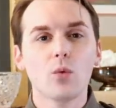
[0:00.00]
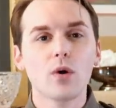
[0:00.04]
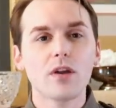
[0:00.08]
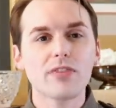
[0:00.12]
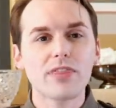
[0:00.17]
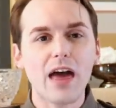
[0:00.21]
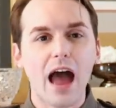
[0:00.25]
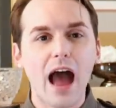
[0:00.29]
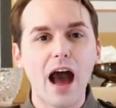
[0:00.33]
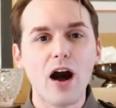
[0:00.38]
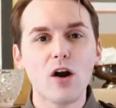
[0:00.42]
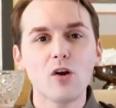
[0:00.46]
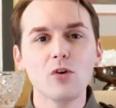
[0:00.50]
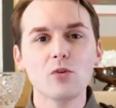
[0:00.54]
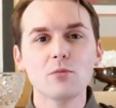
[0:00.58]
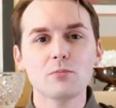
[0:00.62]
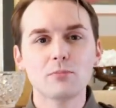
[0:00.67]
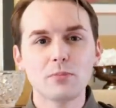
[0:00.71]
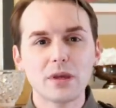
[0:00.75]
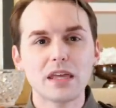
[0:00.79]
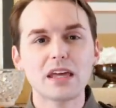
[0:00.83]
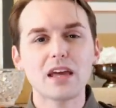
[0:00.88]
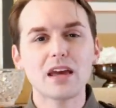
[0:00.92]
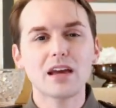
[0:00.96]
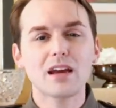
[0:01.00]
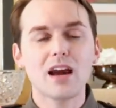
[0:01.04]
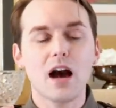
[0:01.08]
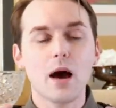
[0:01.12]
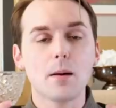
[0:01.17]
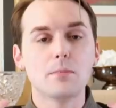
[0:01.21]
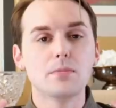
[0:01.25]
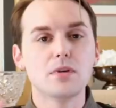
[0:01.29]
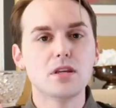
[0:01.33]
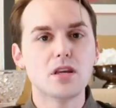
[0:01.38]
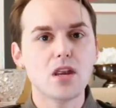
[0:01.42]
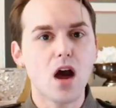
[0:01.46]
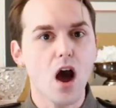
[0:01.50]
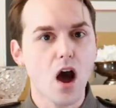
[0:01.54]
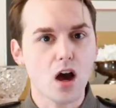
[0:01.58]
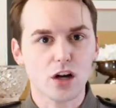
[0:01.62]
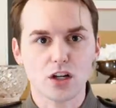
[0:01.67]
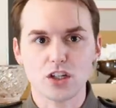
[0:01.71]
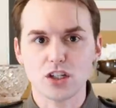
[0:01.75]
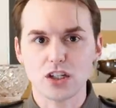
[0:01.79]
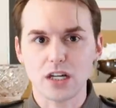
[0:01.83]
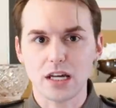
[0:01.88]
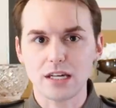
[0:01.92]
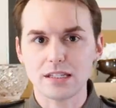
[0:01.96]
without being
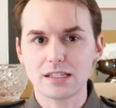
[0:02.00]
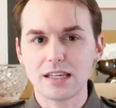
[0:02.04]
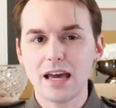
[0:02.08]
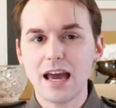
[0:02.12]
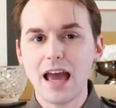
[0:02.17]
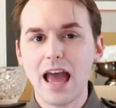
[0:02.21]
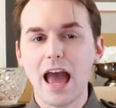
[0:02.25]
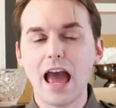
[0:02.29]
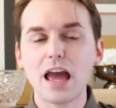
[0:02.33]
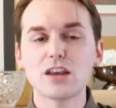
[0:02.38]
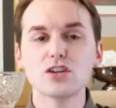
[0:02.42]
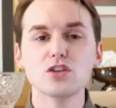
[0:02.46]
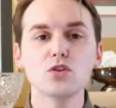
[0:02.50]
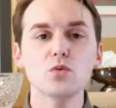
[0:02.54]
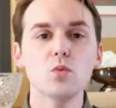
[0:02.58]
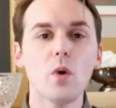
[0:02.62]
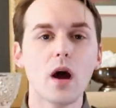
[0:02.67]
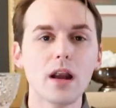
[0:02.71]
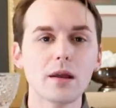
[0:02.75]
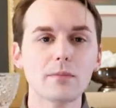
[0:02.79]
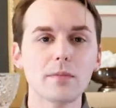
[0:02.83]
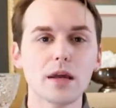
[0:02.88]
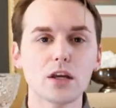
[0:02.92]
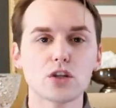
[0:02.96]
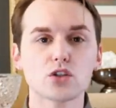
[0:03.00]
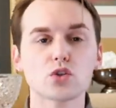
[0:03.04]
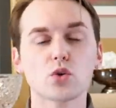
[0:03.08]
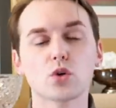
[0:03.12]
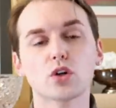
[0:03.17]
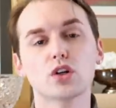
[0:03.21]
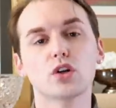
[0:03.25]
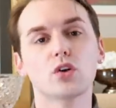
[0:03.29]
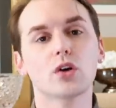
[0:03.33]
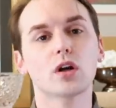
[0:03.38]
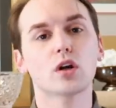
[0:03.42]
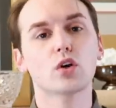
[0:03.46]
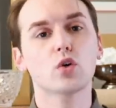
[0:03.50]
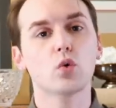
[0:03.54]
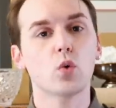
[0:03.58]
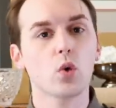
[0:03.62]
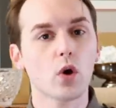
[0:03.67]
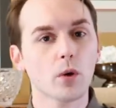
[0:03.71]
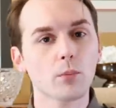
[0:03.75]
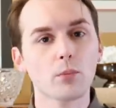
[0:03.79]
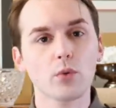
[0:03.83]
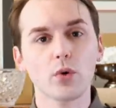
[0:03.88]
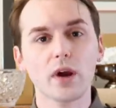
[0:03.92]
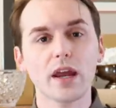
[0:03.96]
obnoxious. And you wanna make sure you're
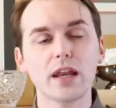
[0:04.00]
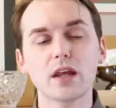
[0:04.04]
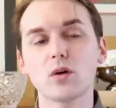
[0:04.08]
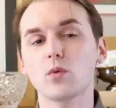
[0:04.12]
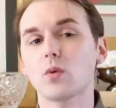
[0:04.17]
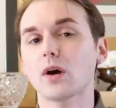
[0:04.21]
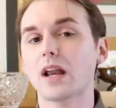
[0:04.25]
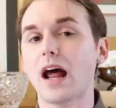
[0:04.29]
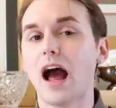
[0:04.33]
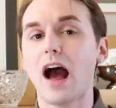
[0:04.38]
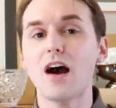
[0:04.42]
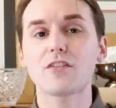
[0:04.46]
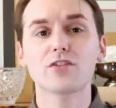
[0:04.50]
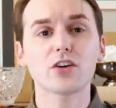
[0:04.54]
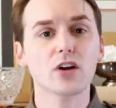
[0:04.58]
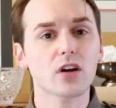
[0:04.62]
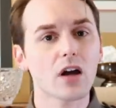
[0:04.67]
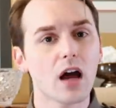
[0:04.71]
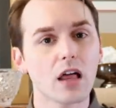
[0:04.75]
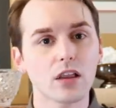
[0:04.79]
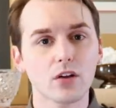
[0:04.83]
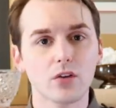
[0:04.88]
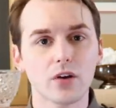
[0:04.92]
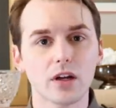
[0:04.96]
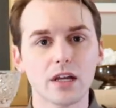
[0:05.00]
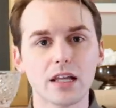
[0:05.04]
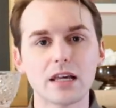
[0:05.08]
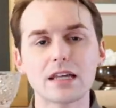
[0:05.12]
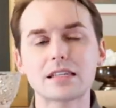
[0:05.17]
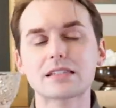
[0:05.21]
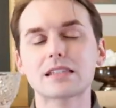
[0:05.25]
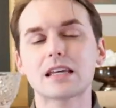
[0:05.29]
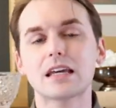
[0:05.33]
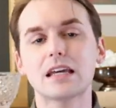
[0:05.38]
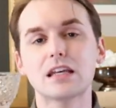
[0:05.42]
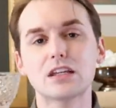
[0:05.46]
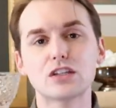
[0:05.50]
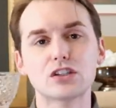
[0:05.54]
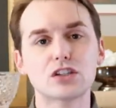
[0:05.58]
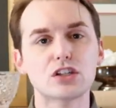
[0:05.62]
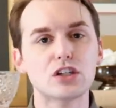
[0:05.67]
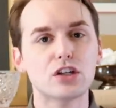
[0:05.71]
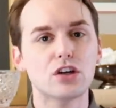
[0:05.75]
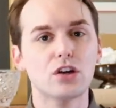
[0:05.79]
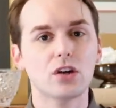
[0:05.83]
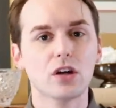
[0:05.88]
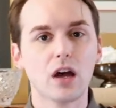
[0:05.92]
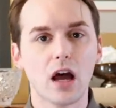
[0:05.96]
incorporating whatever color it is
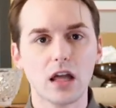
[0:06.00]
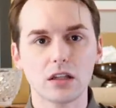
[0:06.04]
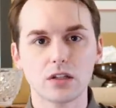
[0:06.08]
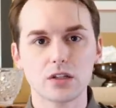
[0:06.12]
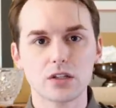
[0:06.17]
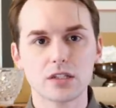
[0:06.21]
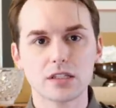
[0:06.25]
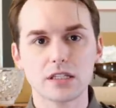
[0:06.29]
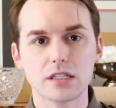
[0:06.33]
into your color